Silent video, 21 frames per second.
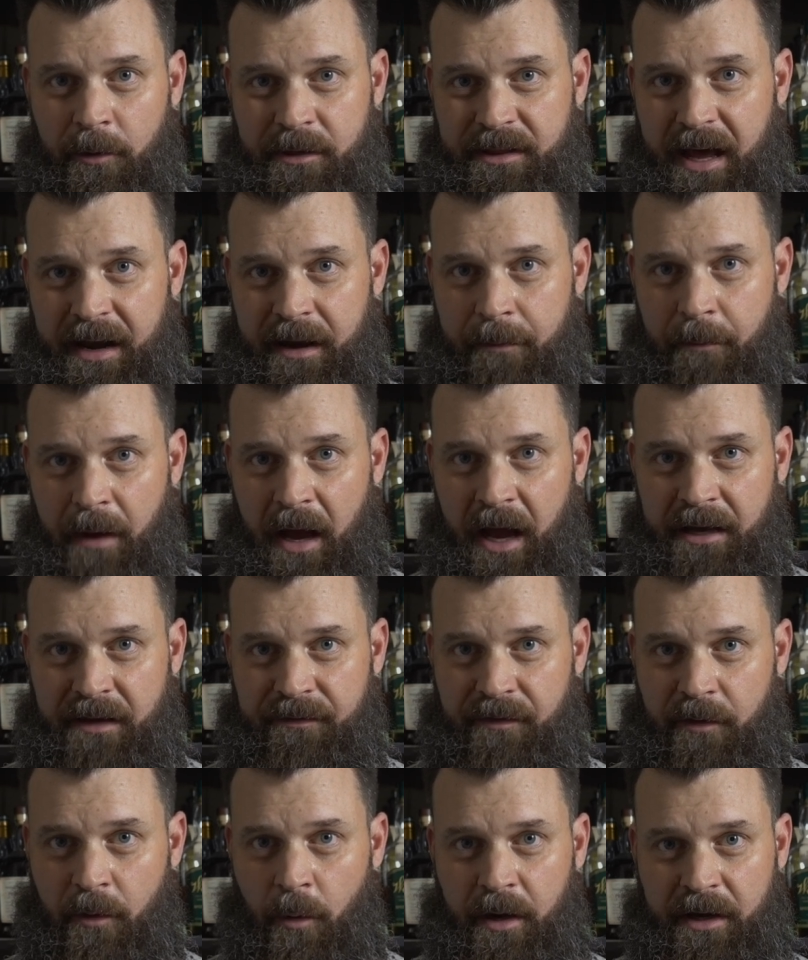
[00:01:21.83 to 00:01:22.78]
With that in mind,
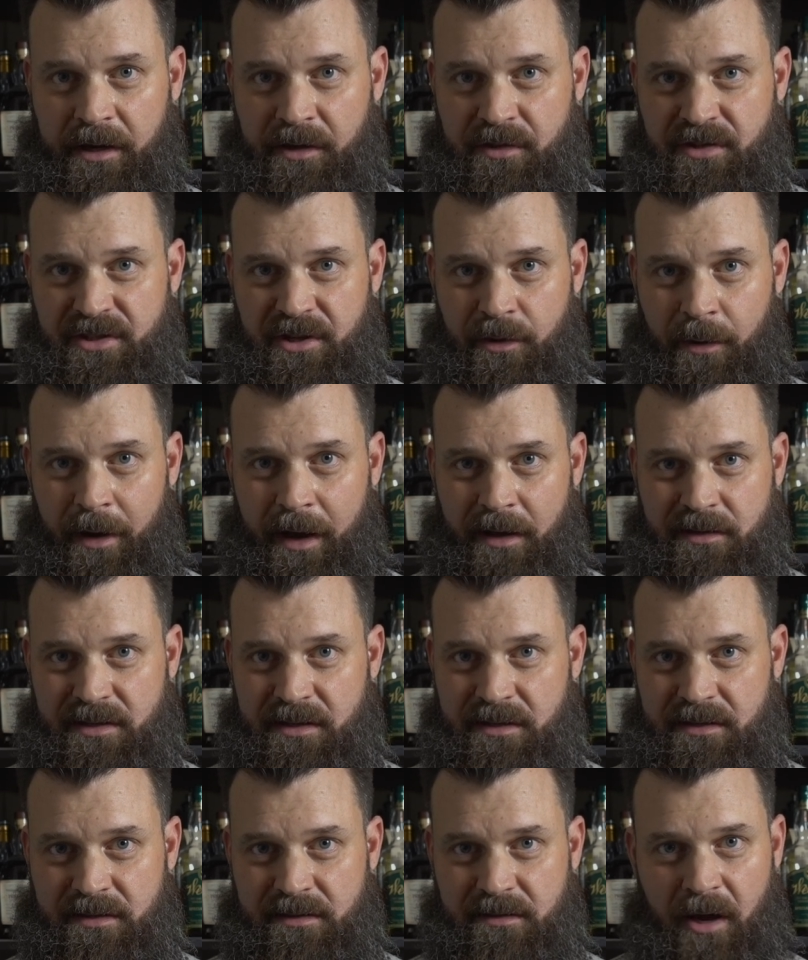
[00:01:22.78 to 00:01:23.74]
if you want to use 2
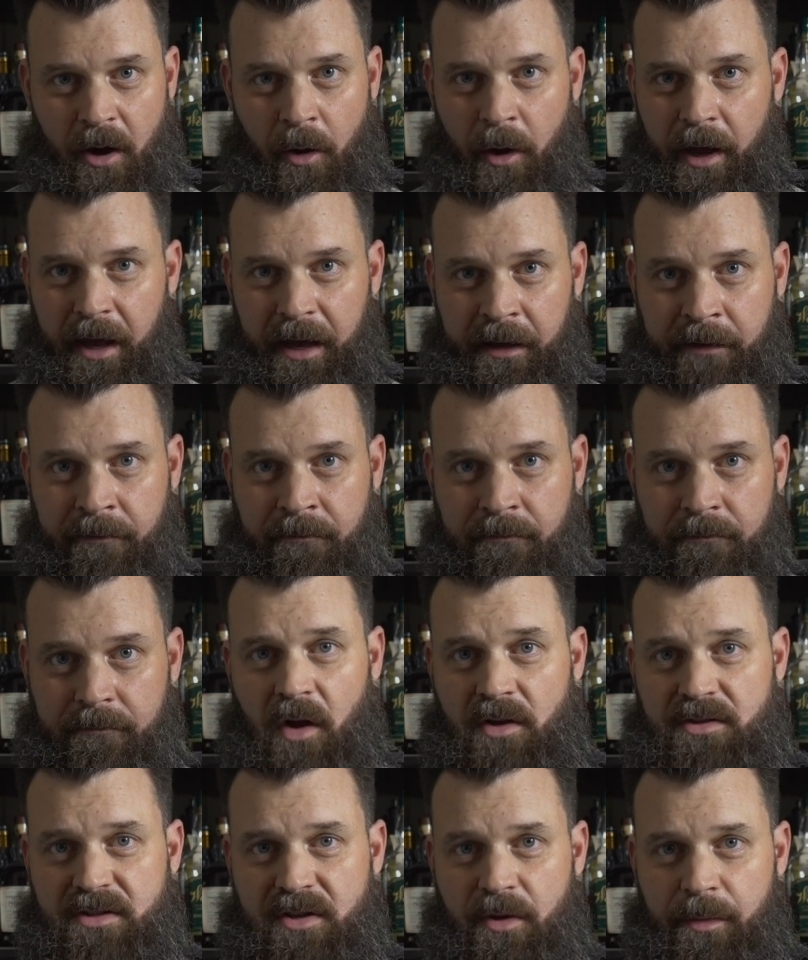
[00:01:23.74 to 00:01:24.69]
ounces, go ahead.
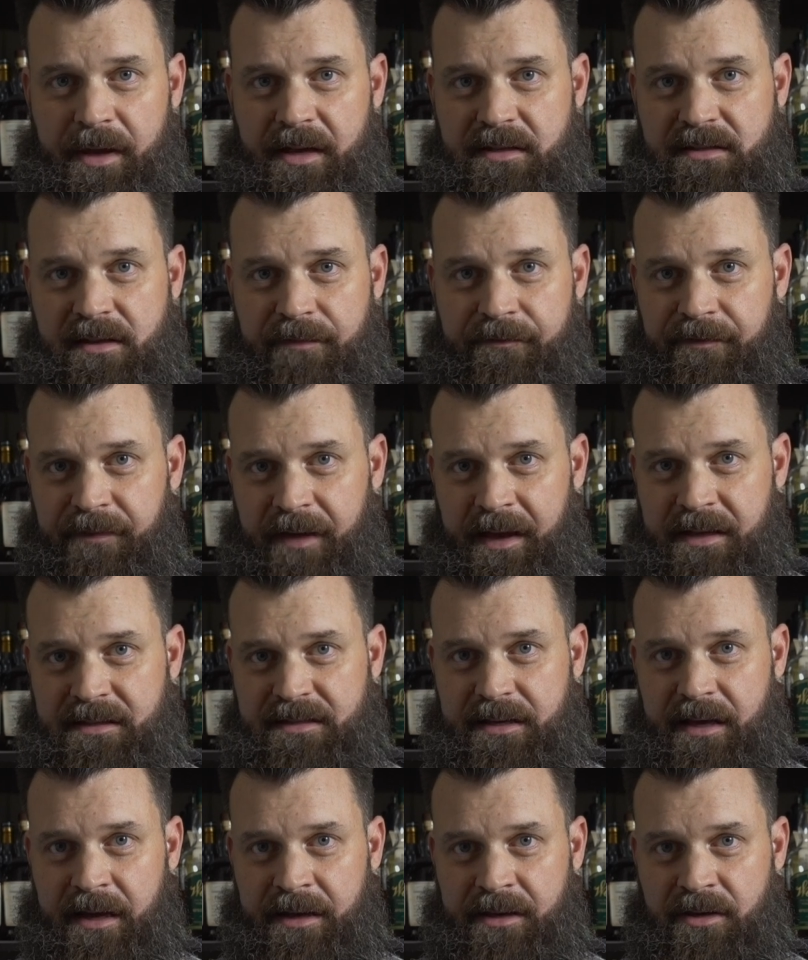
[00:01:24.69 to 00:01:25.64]
Also, because I'm
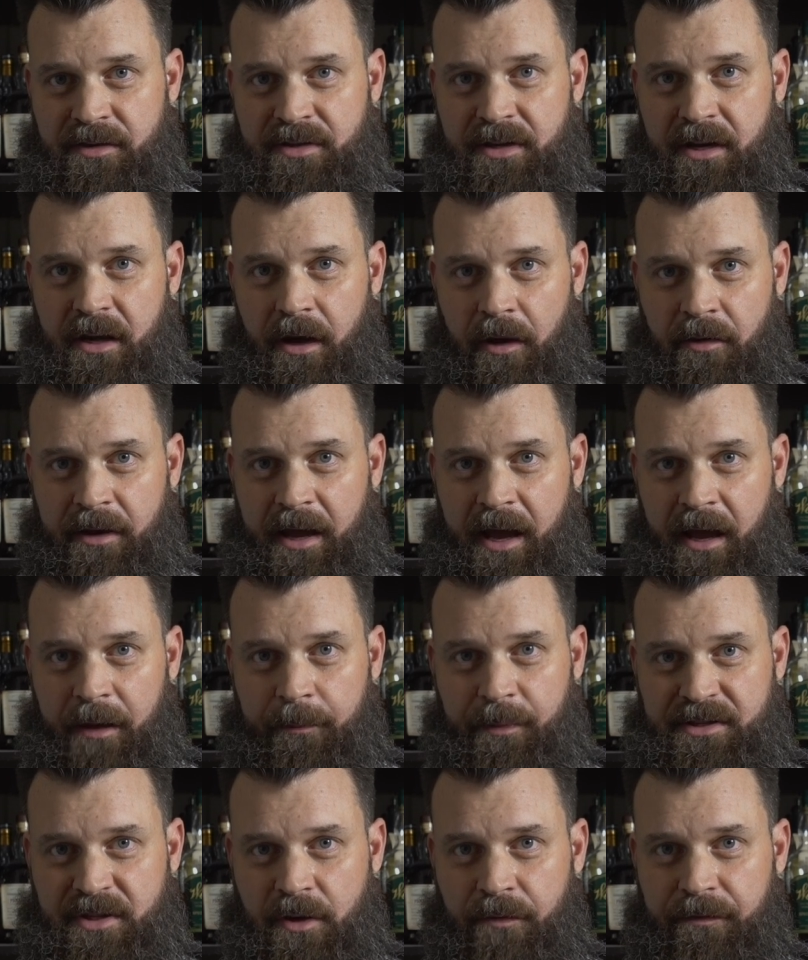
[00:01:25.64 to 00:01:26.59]
fancy, I used cognac,
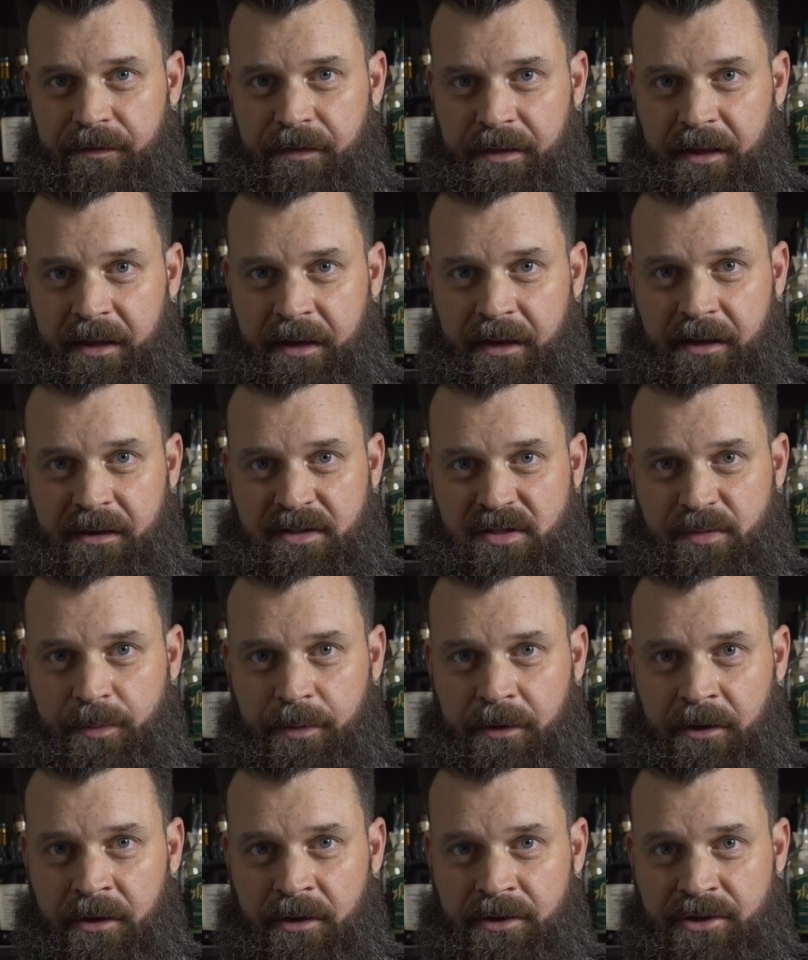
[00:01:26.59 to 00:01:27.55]
but don't feel the need to
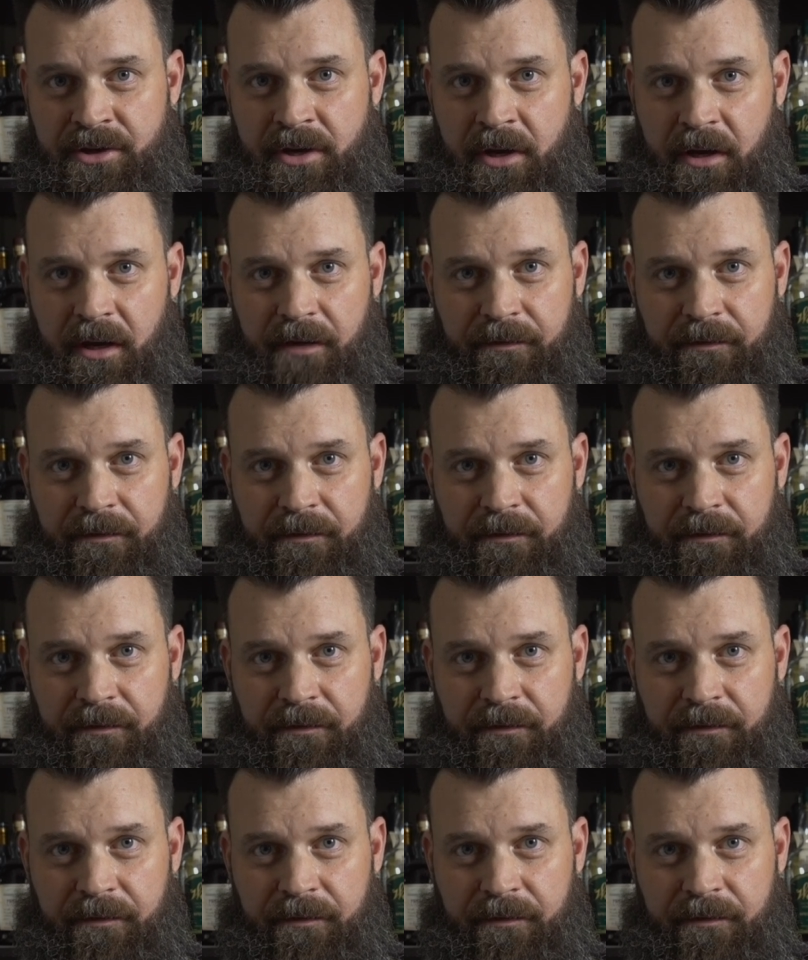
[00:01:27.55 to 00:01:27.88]
splurge.